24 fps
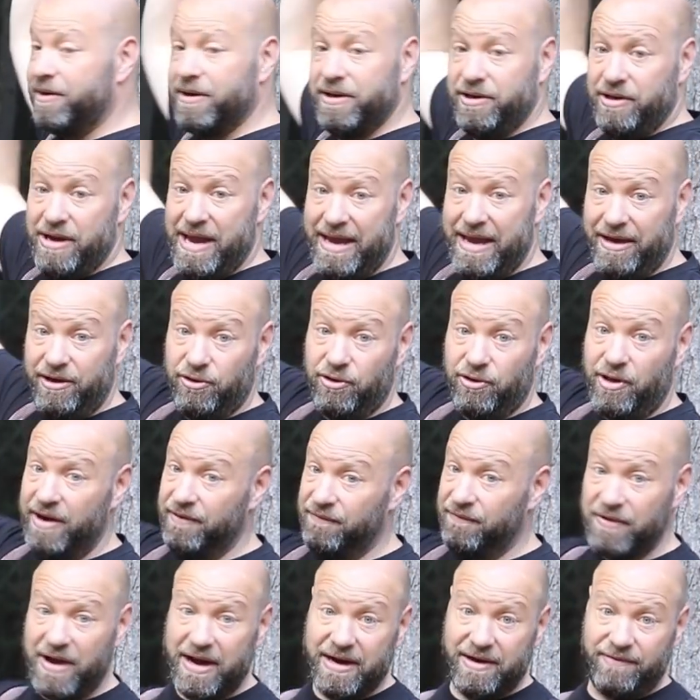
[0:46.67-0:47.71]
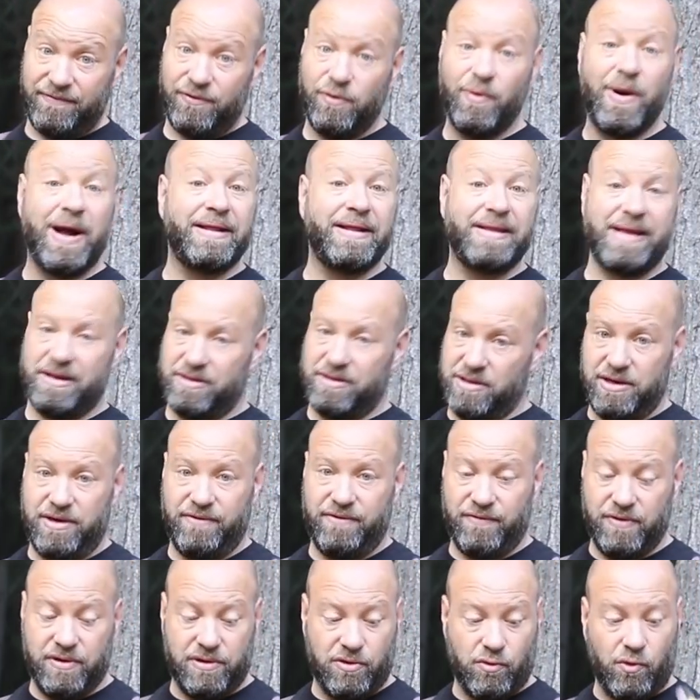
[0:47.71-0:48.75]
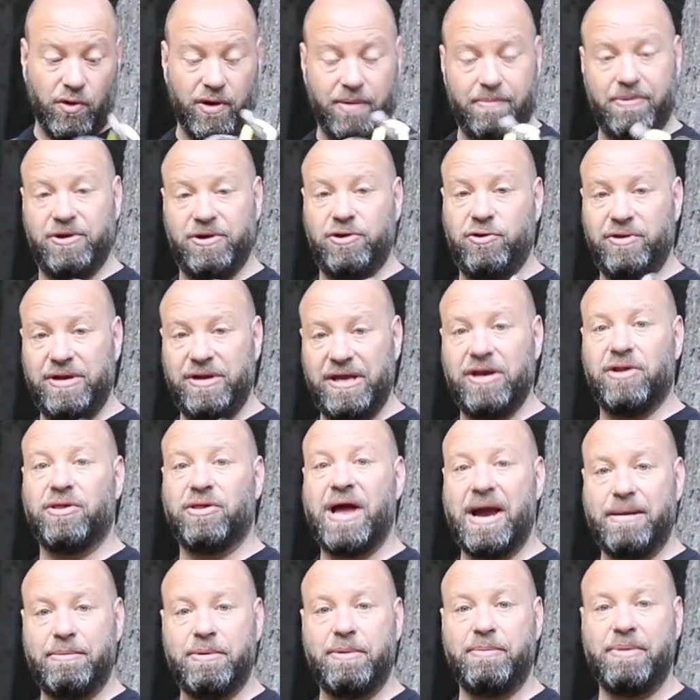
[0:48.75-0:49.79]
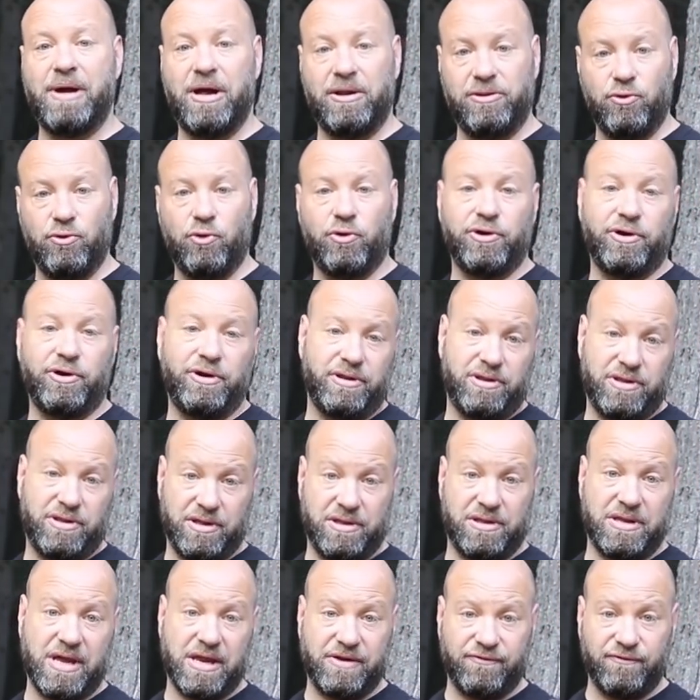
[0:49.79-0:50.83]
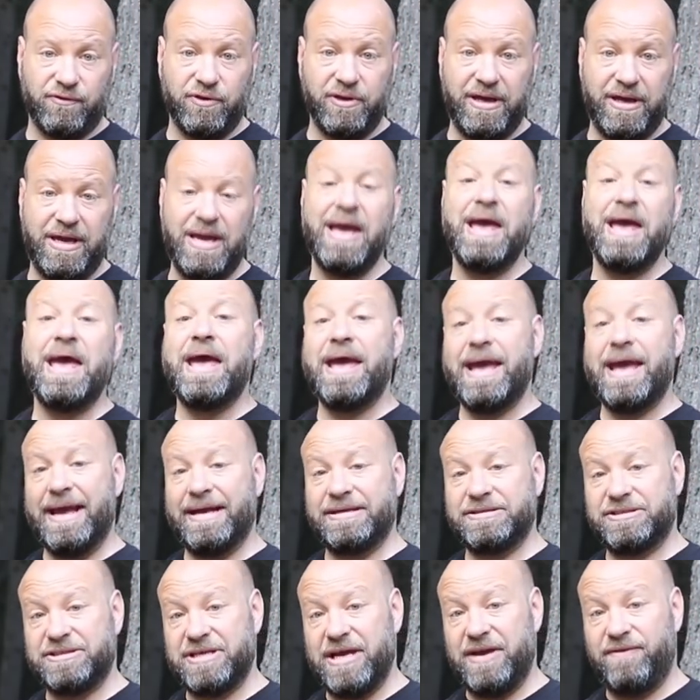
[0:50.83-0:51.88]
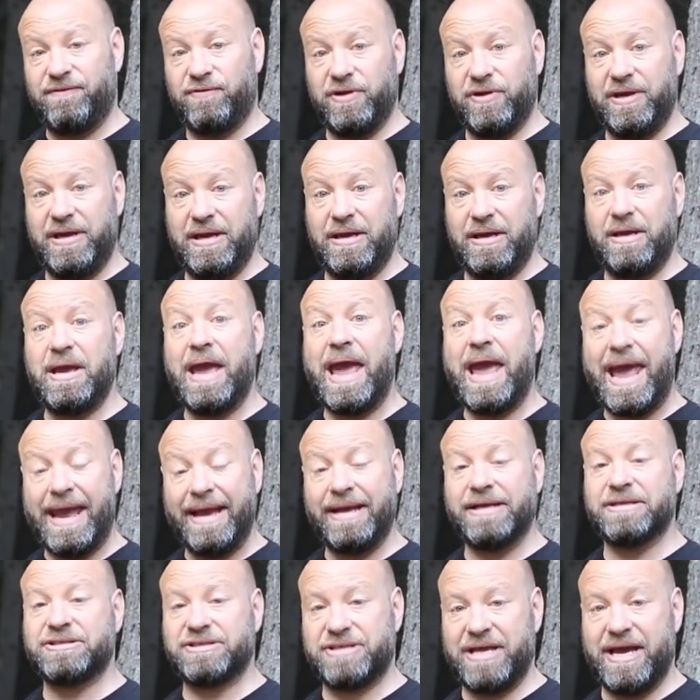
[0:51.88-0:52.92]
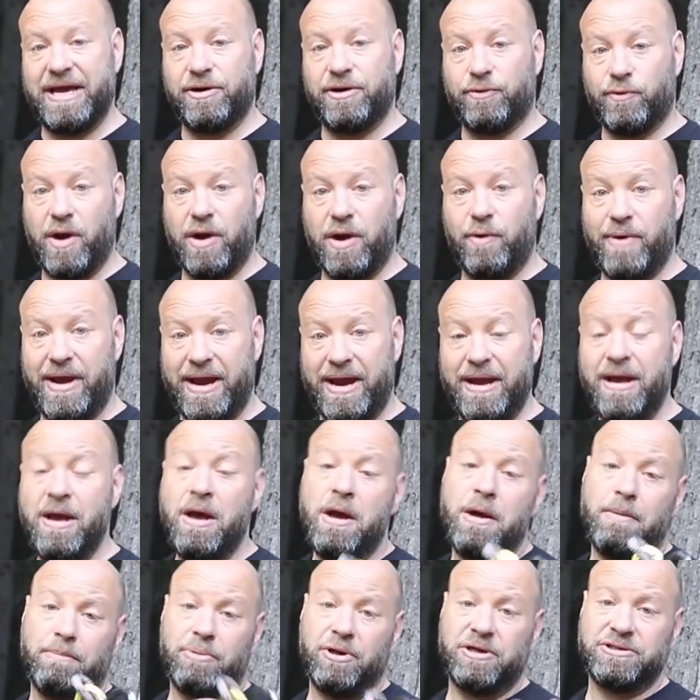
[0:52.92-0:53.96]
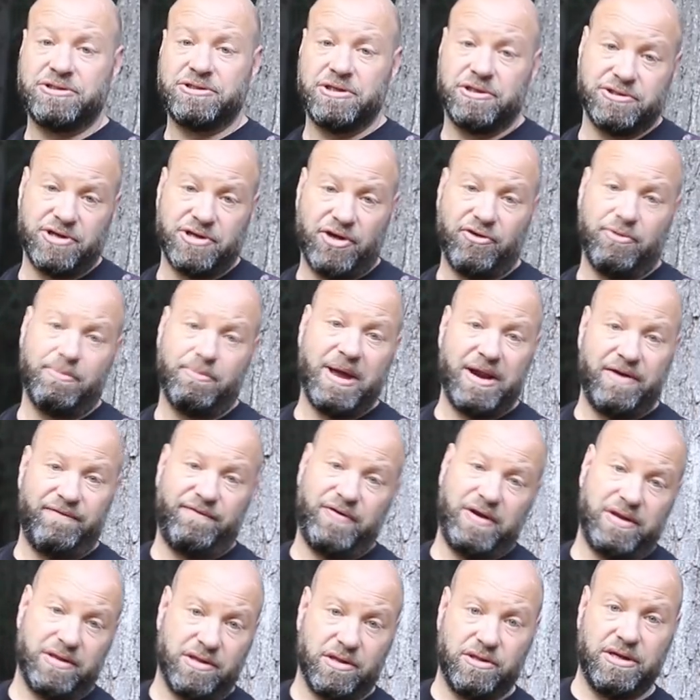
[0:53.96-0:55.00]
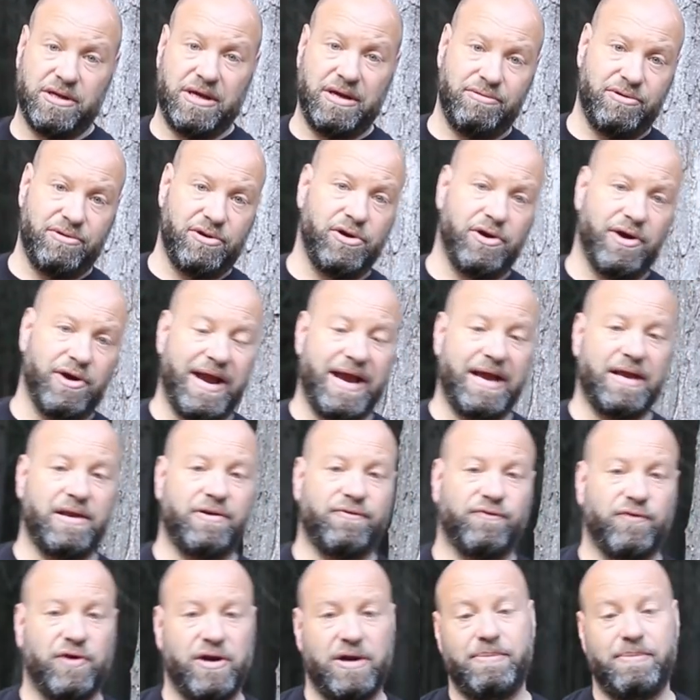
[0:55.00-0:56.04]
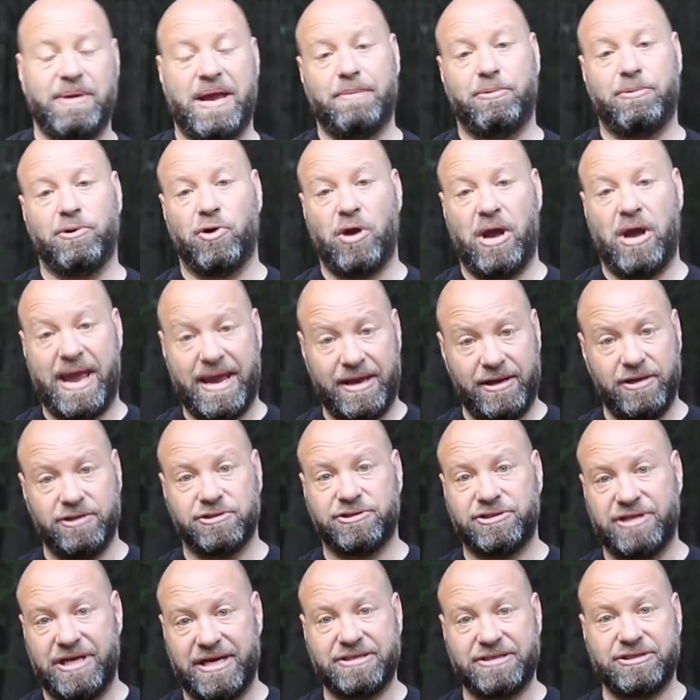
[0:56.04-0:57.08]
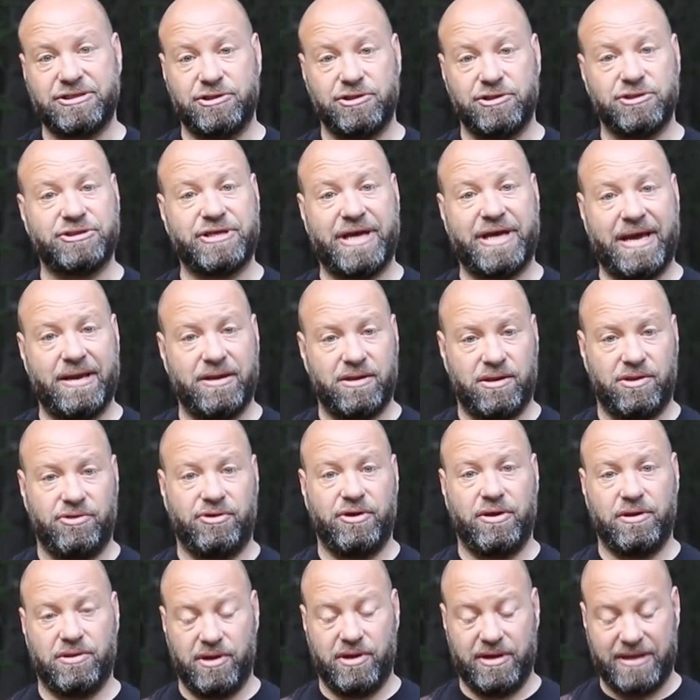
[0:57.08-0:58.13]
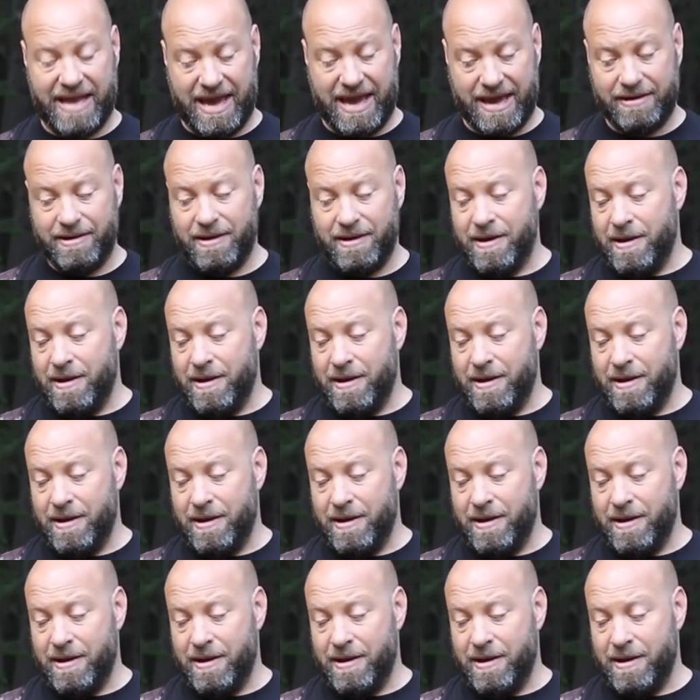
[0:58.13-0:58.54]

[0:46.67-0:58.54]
and you hang your lifeline if you want that's a different story but you need a lineman belt in order to successfully and safely hang a stand the right way plus there's other benefits because it gives you your hands free to be able to hang your sticks and your stands and things like that